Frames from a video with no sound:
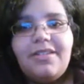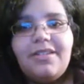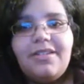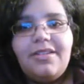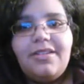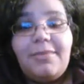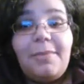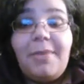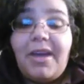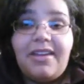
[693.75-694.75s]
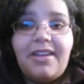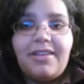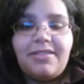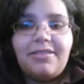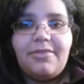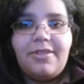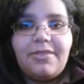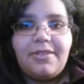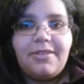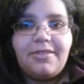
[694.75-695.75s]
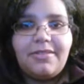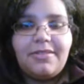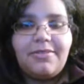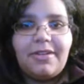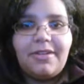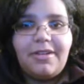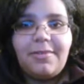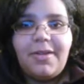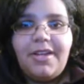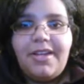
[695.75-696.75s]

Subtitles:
In my case, it's funny because it's fucked up.